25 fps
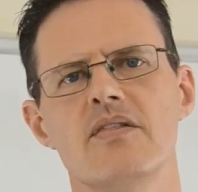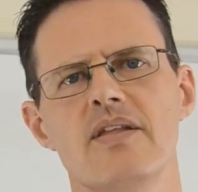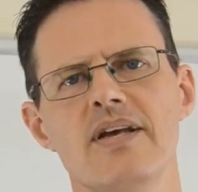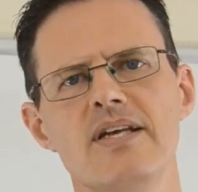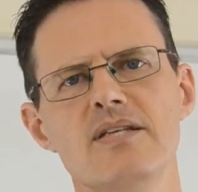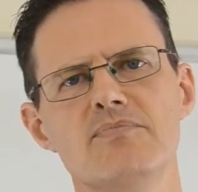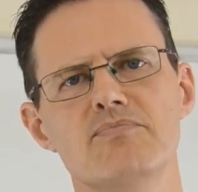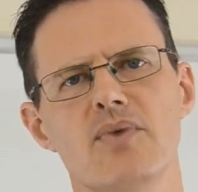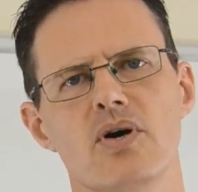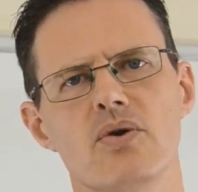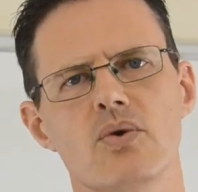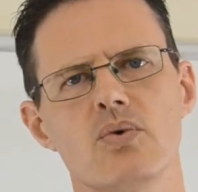
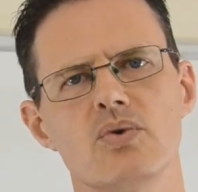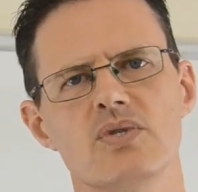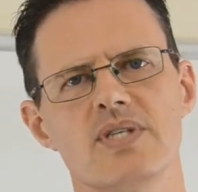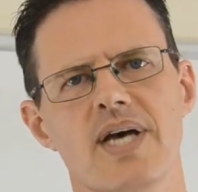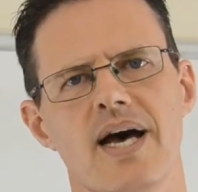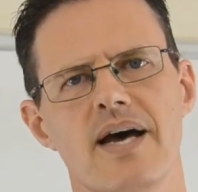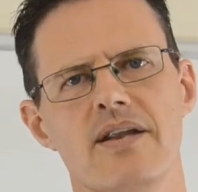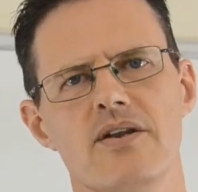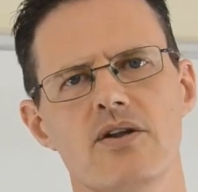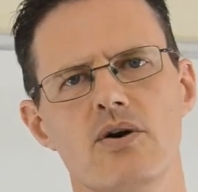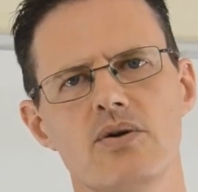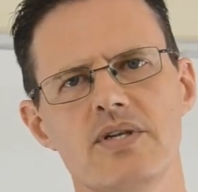These models
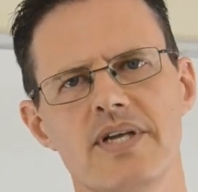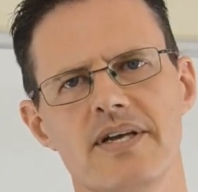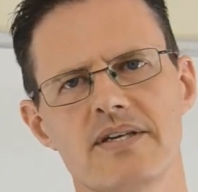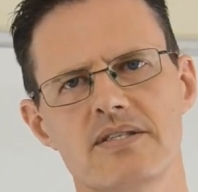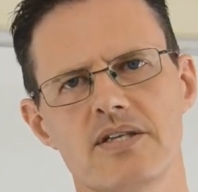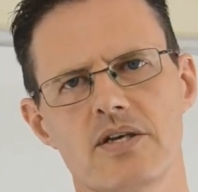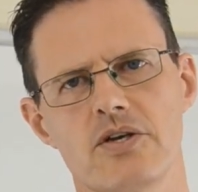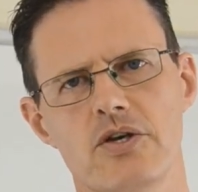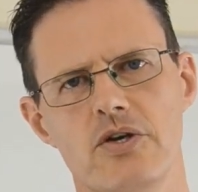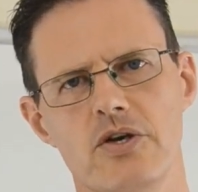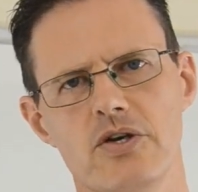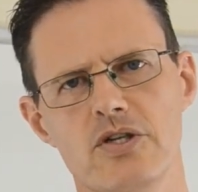are not
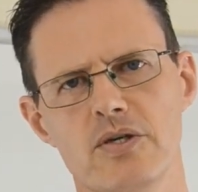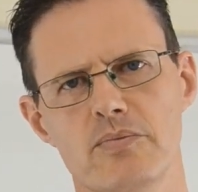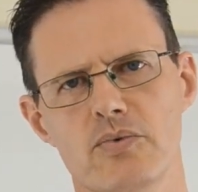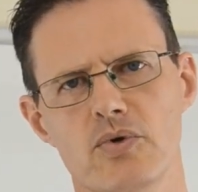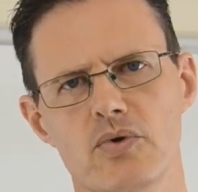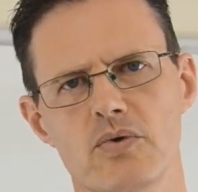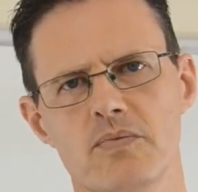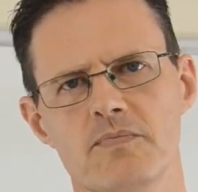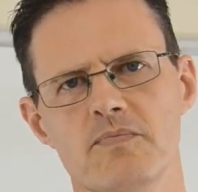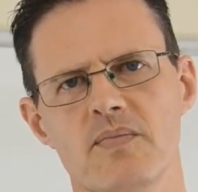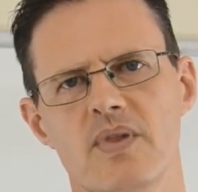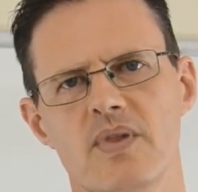
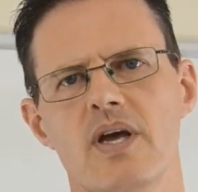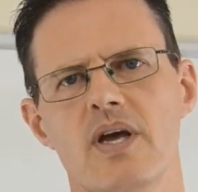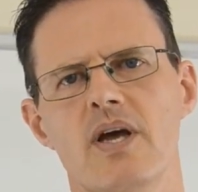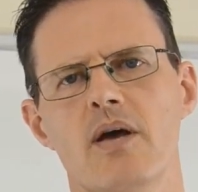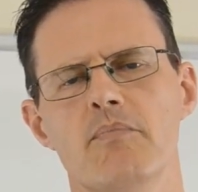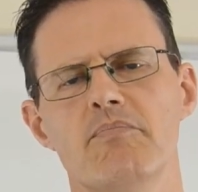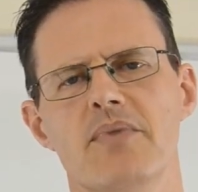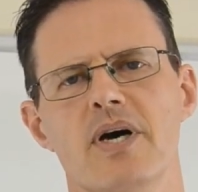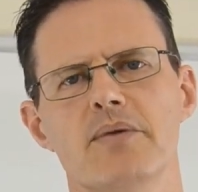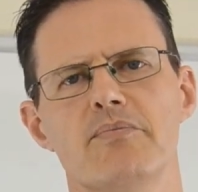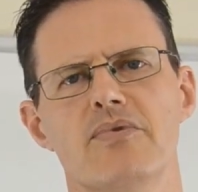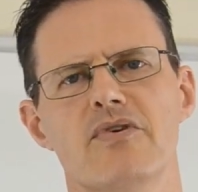executable,
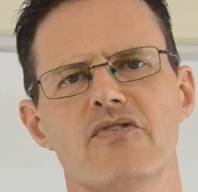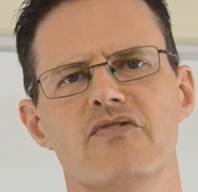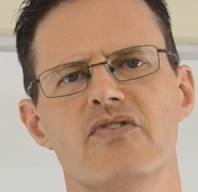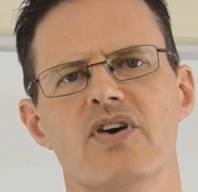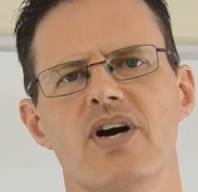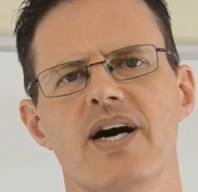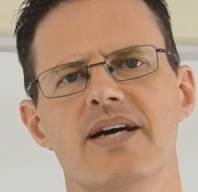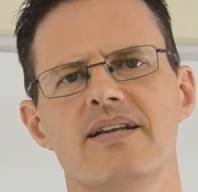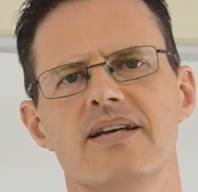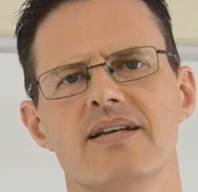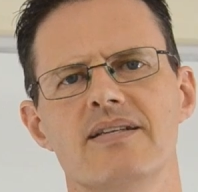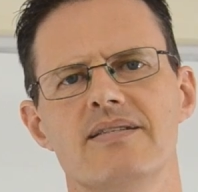but
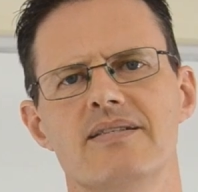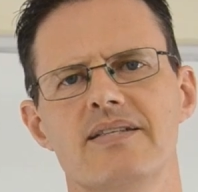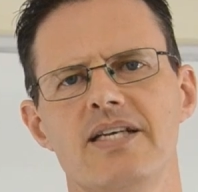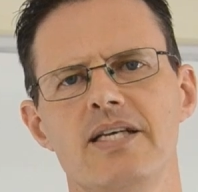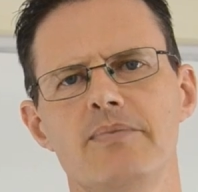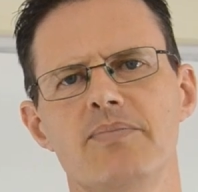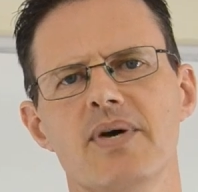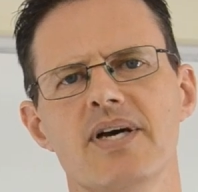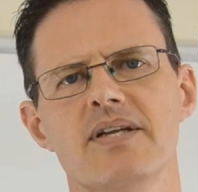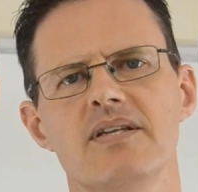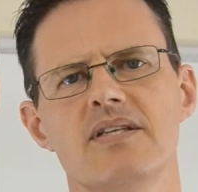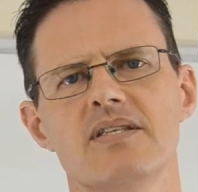provide a
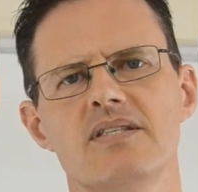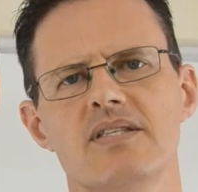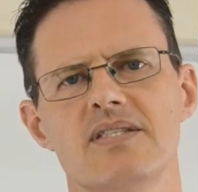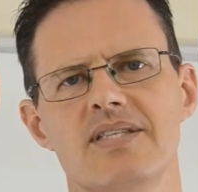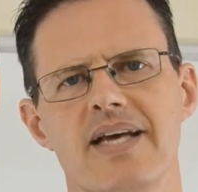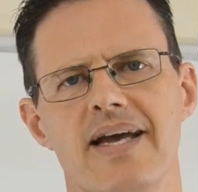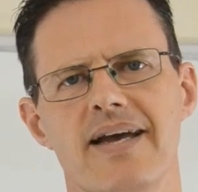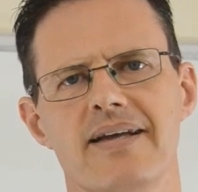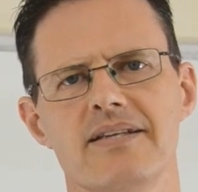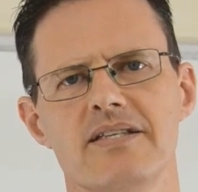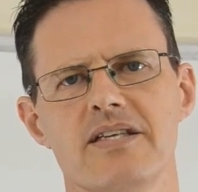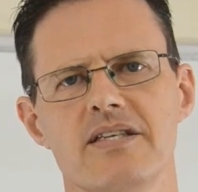deep
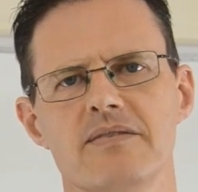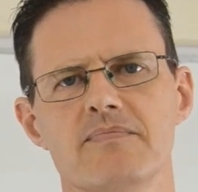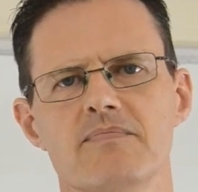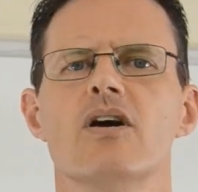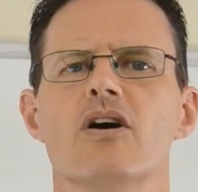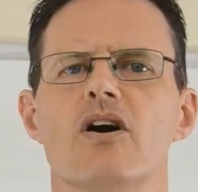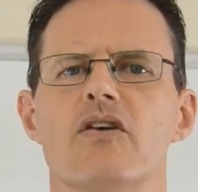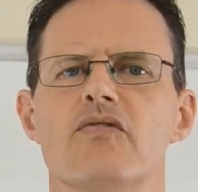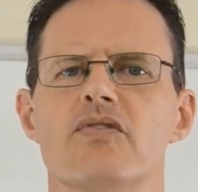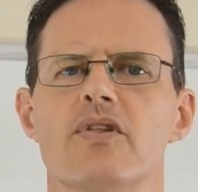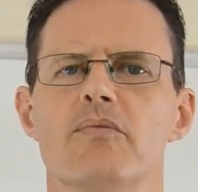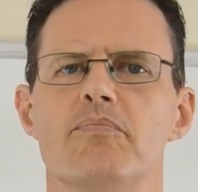understanding
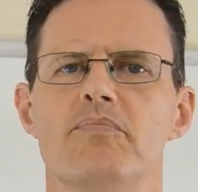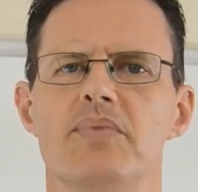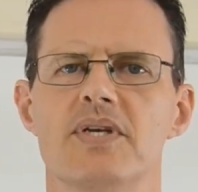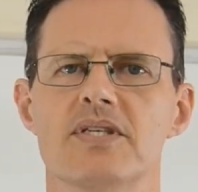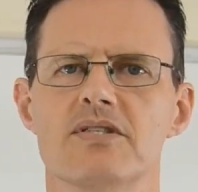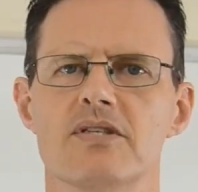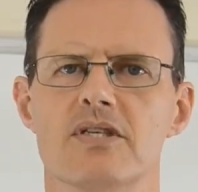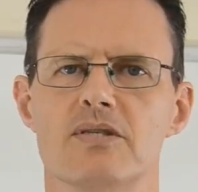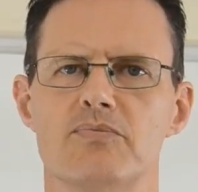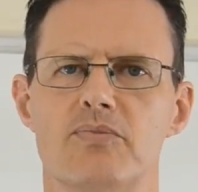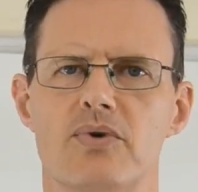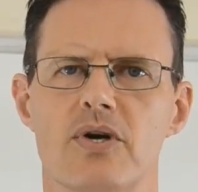of the
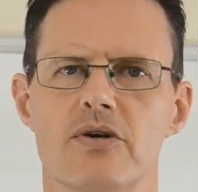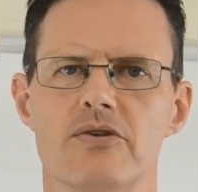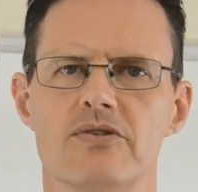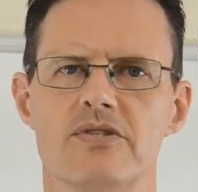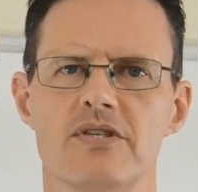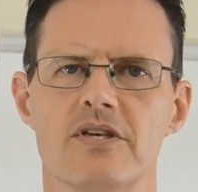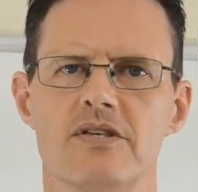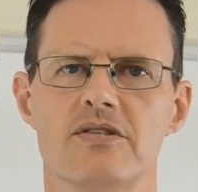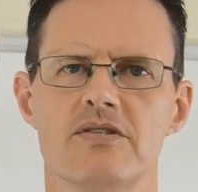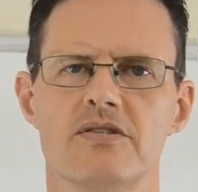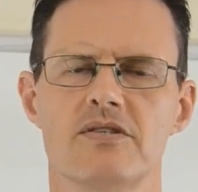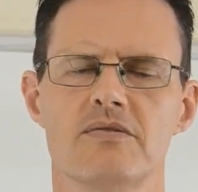business
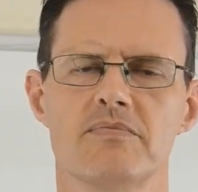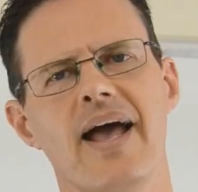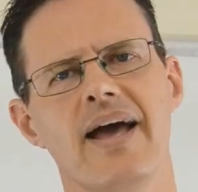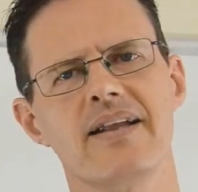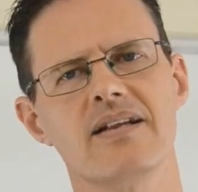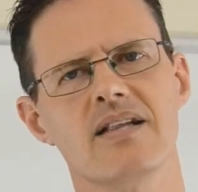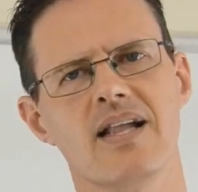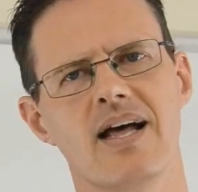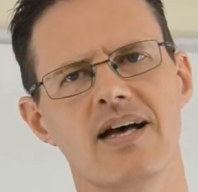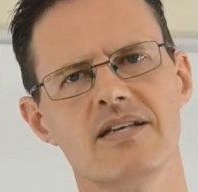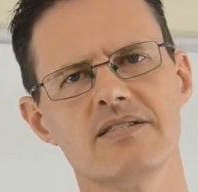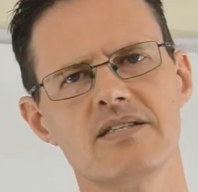process.
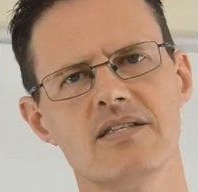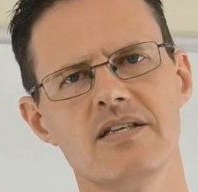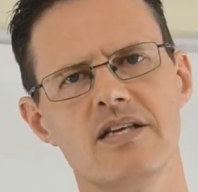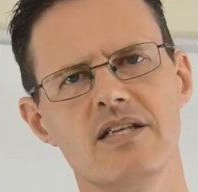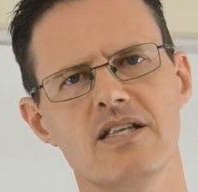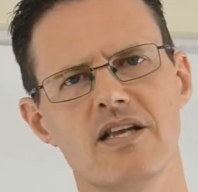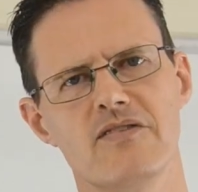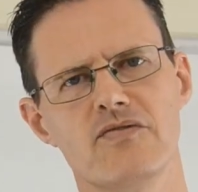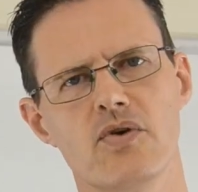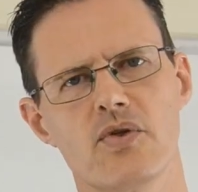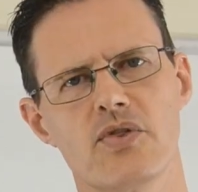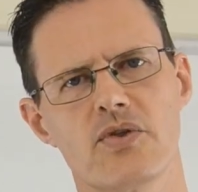And lastly,
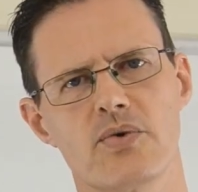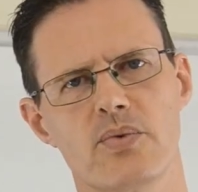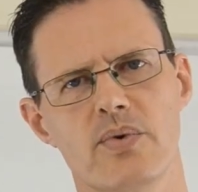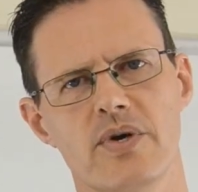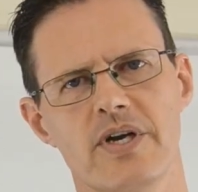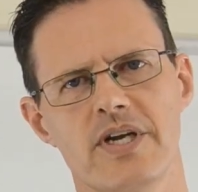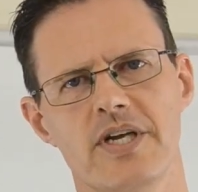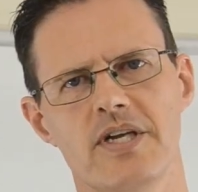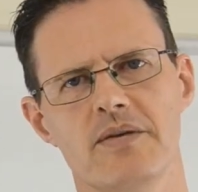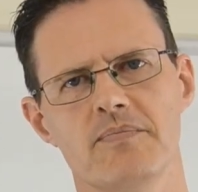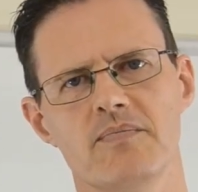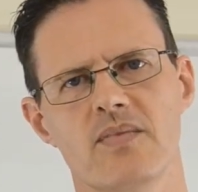level
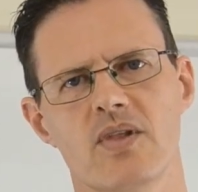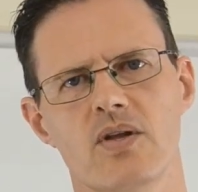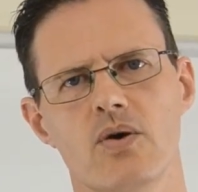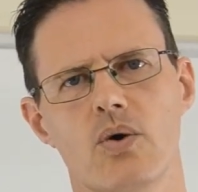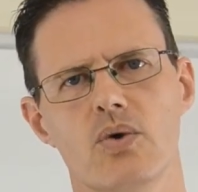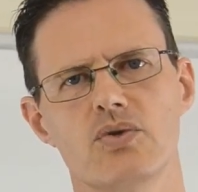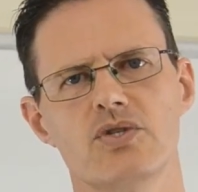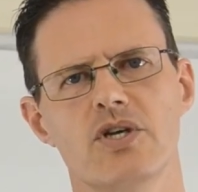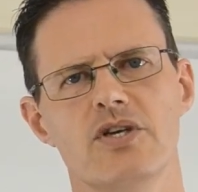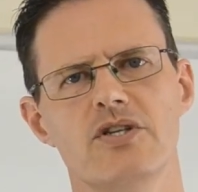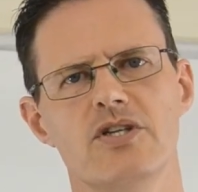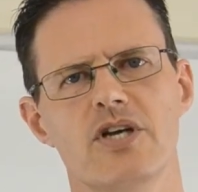3,
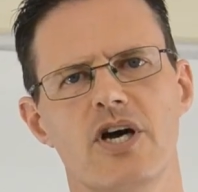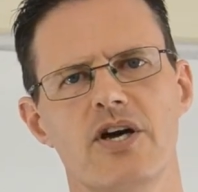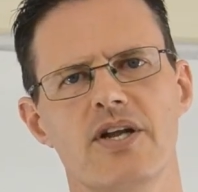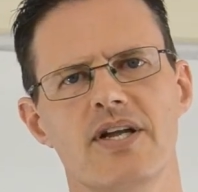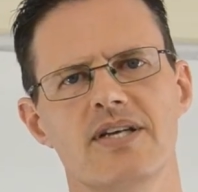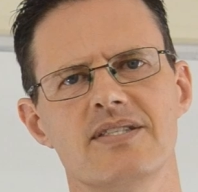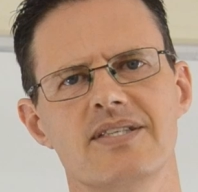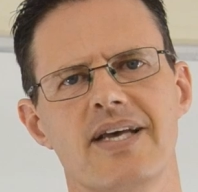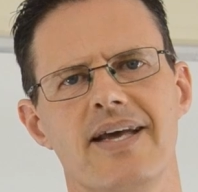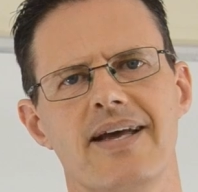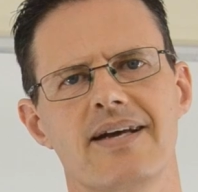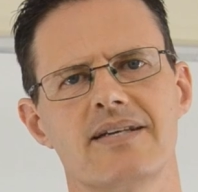also known
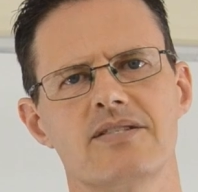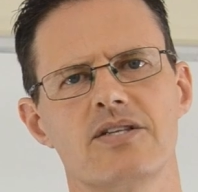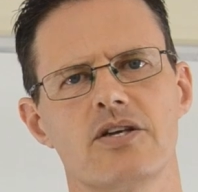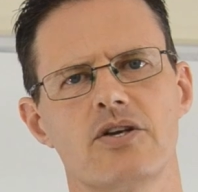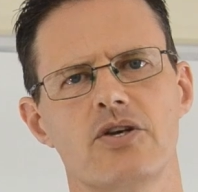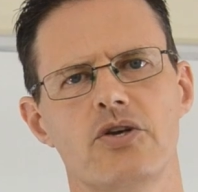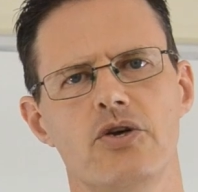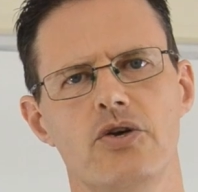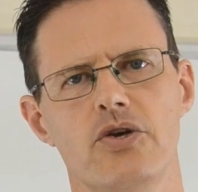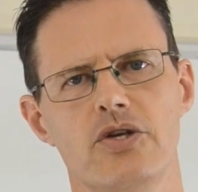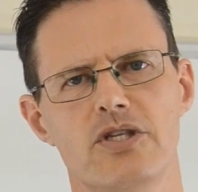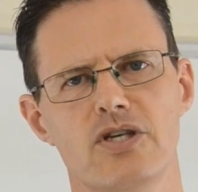as
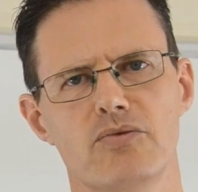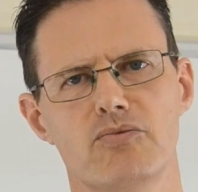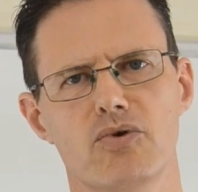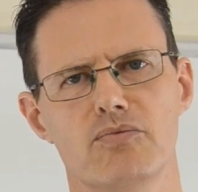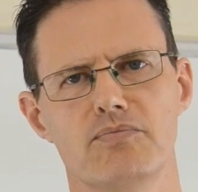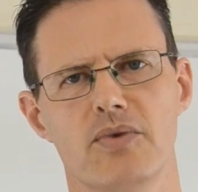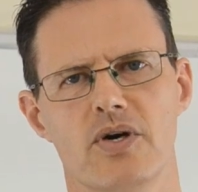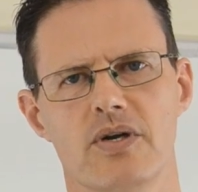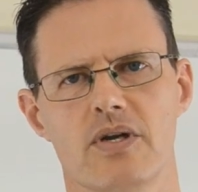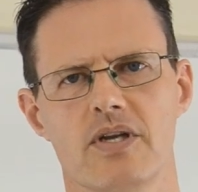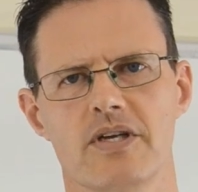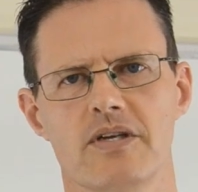executable
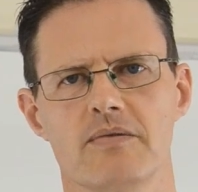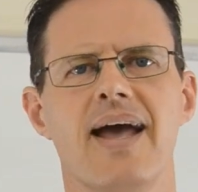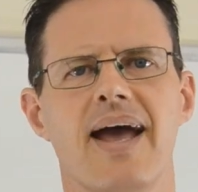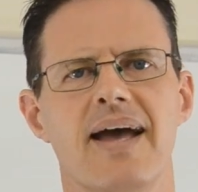modelling.